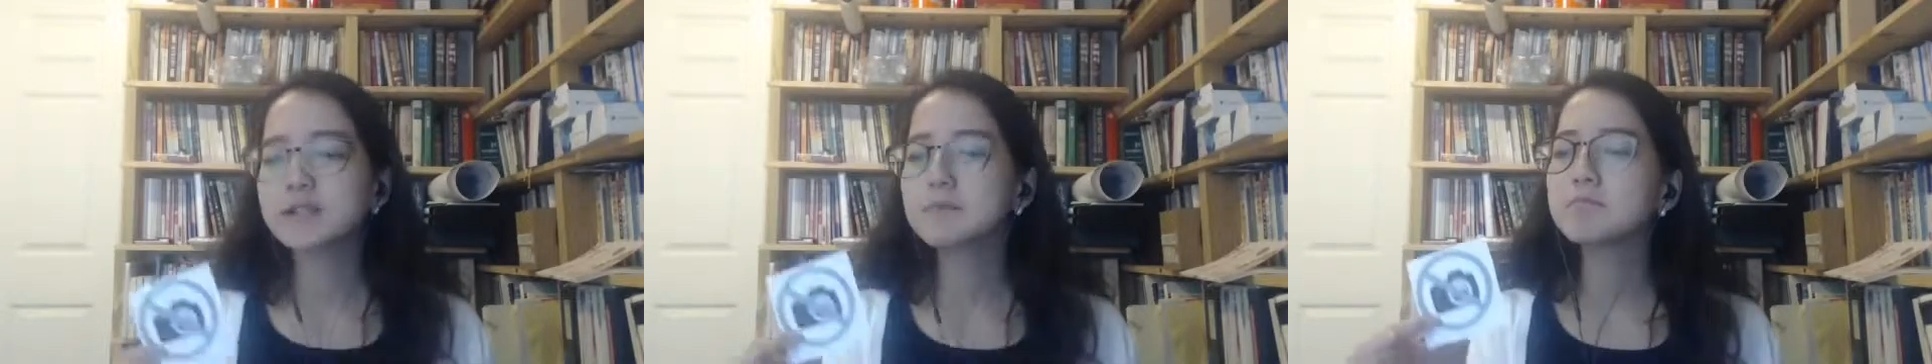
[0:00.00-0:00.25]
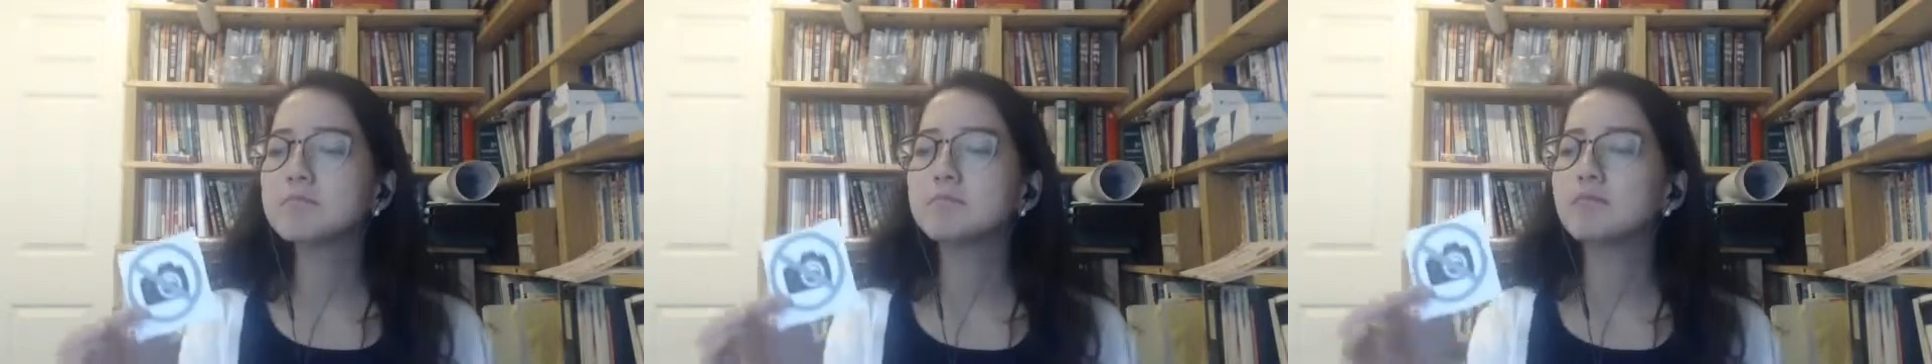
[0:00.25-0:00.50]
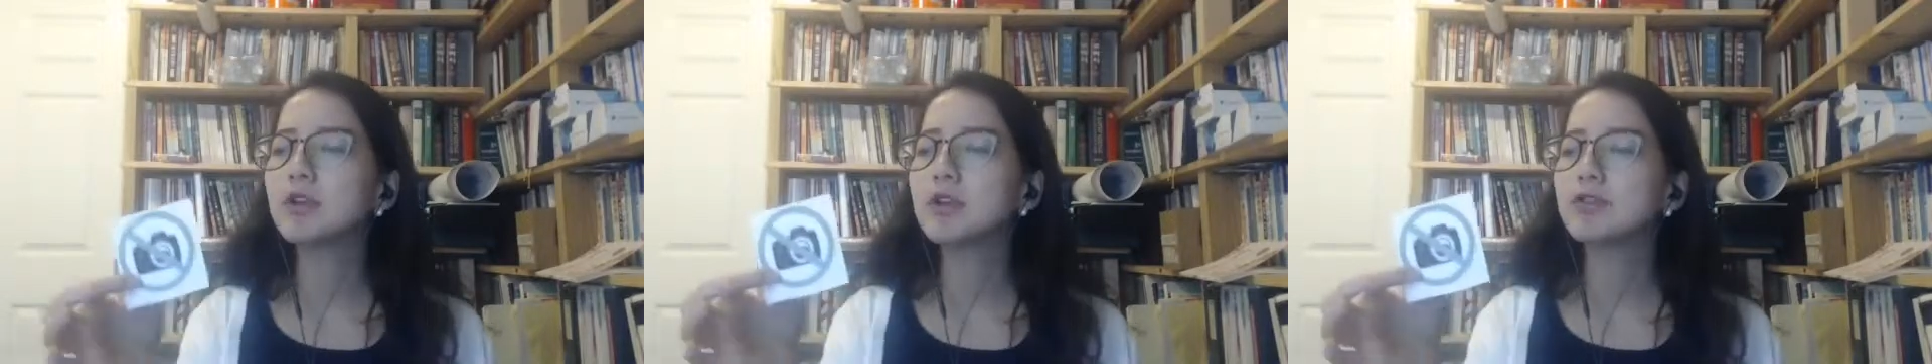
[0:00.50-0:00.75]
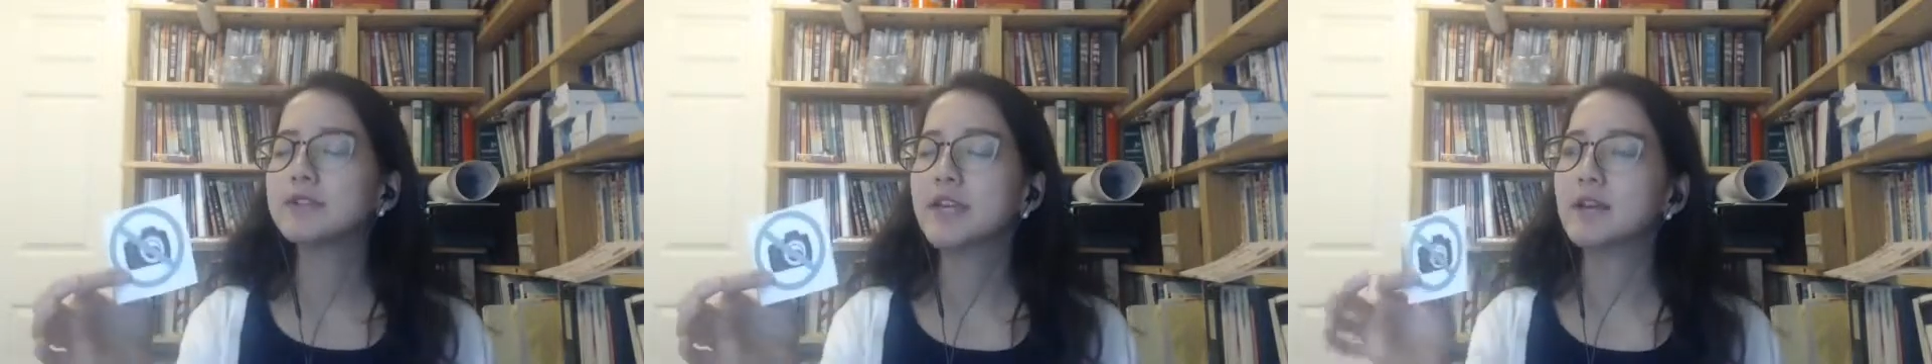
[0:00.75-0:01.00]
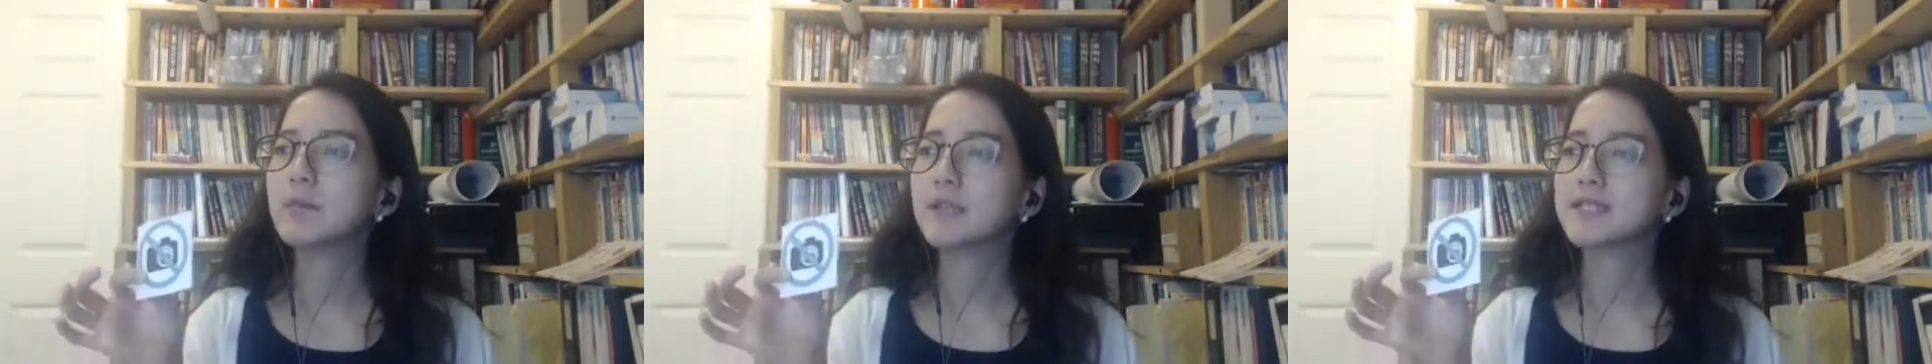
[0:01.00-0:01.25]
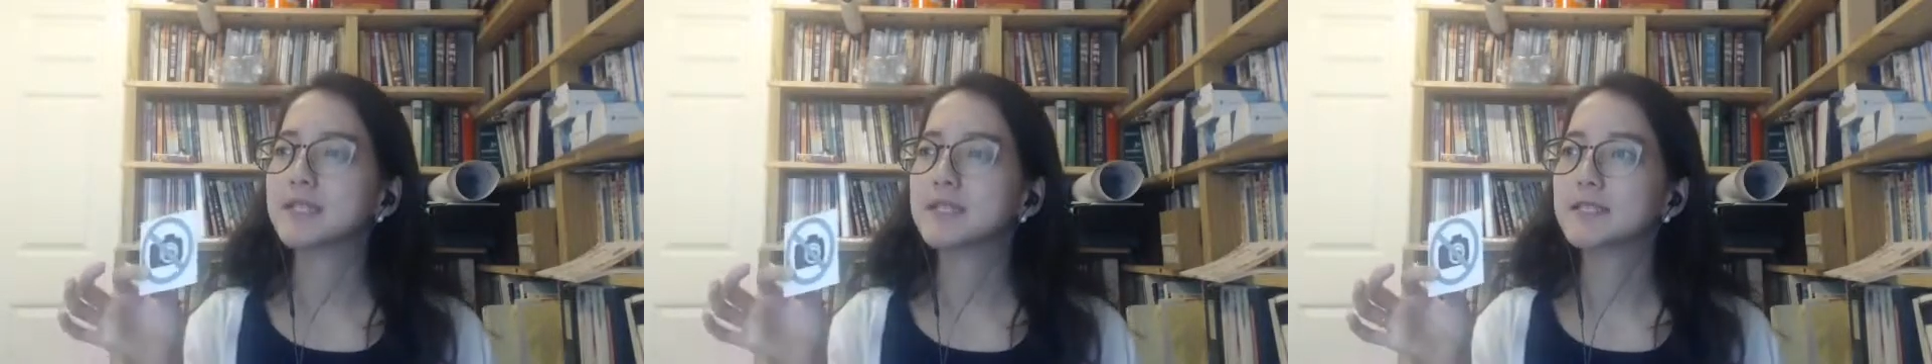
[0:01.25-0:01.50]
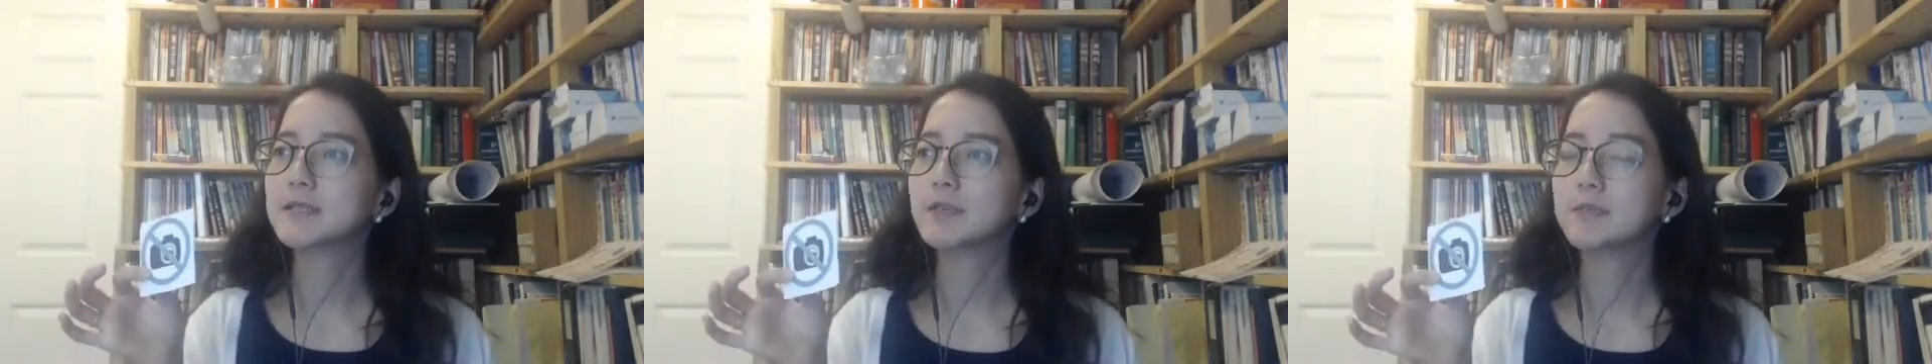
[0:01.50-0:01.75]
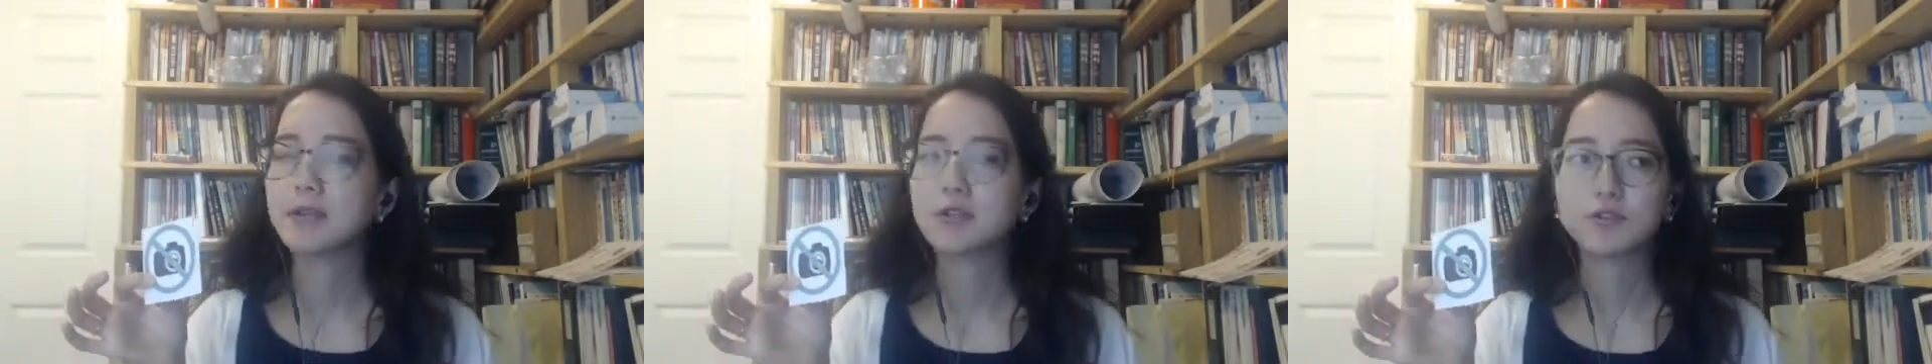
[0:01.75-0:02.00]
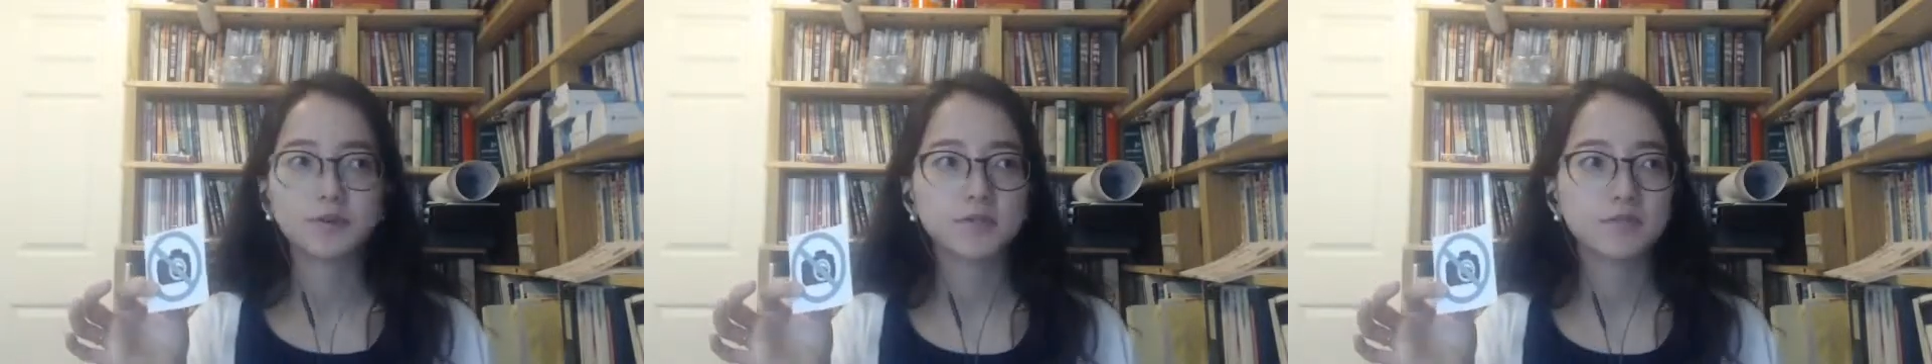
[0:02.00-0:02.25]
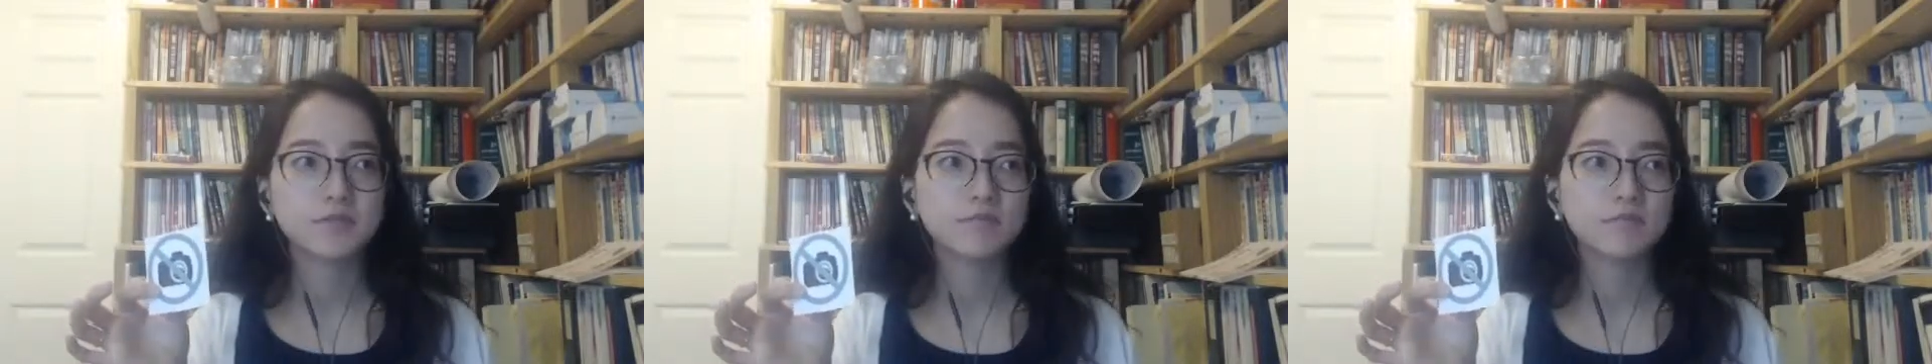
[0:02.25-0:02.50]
when you take buses or metros?